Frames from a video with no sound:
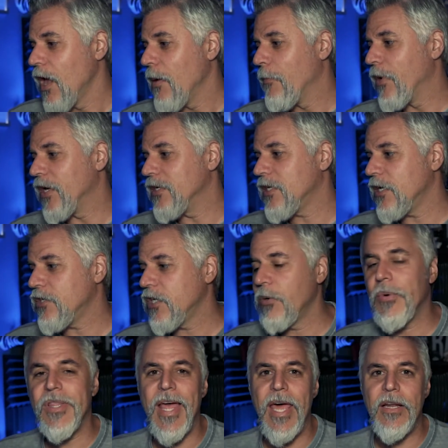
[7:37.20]
But essentially
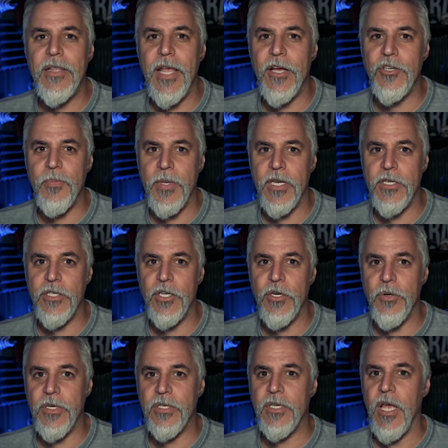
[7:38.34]
what that allows me to do
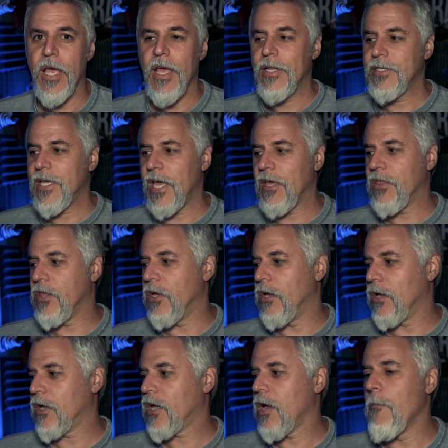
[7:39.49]
is take
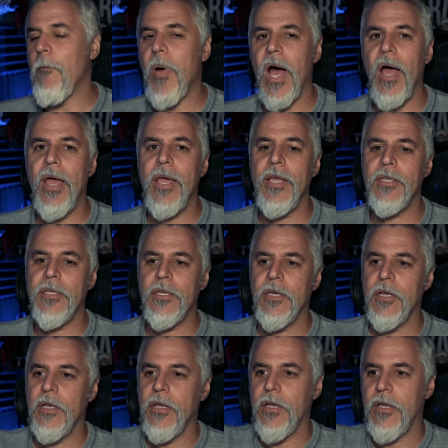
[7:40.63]
the combined
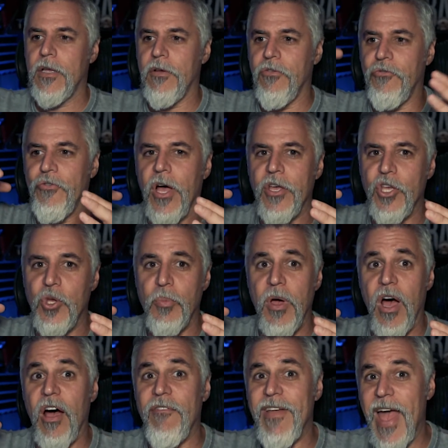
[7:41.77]
volume
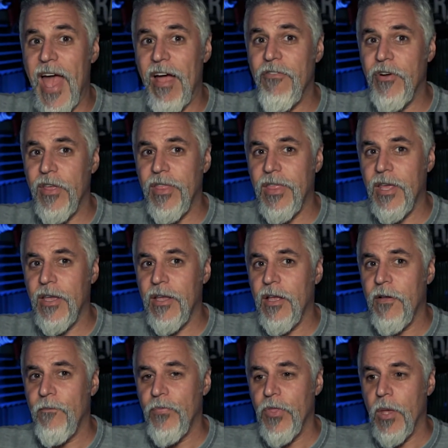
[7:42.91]
of everything,
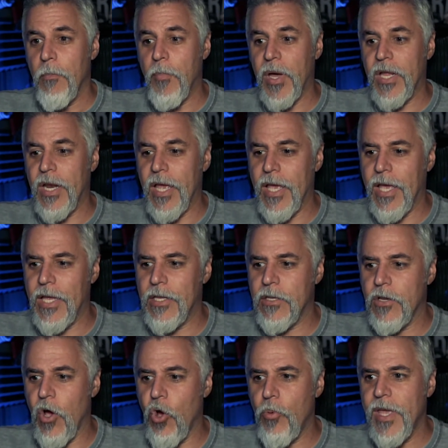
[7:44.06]
but in
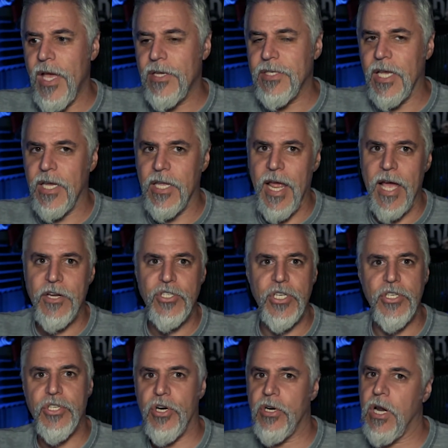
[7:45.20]
OBS, I can actually
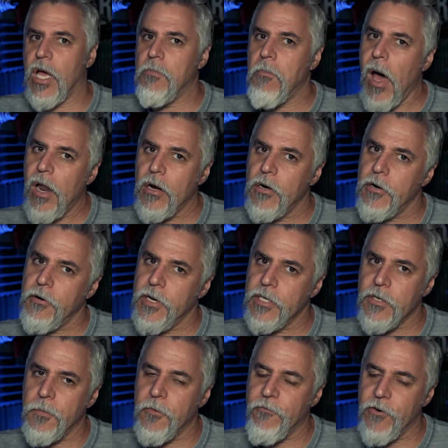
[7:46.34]
turn on monitoring
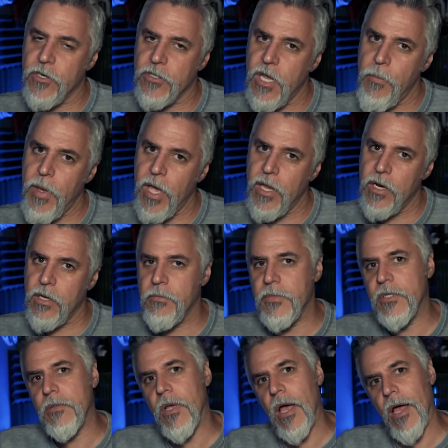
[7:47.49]
for some
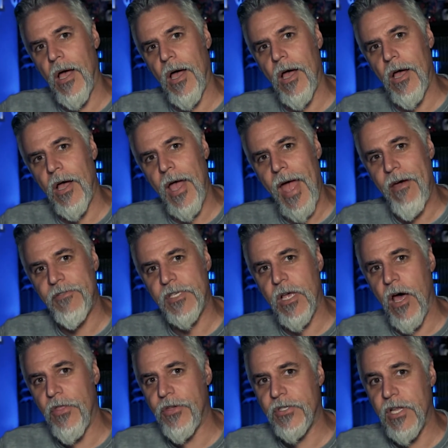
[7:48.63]
items, have
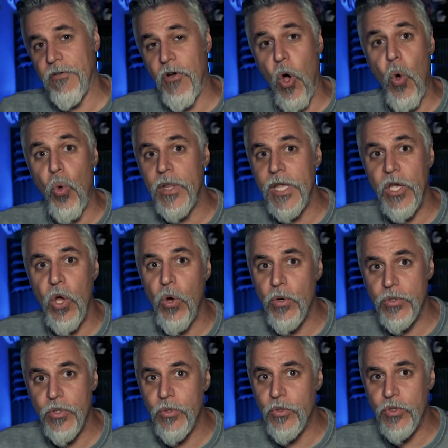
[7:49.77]
other stuff only go
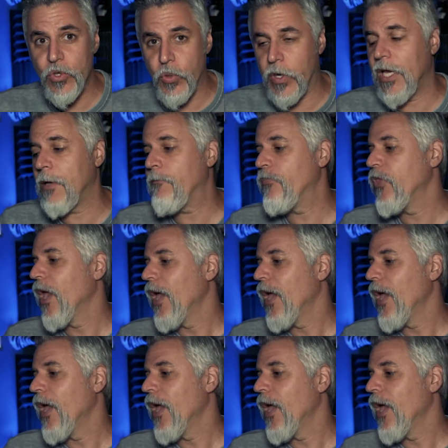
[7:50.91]
to stream.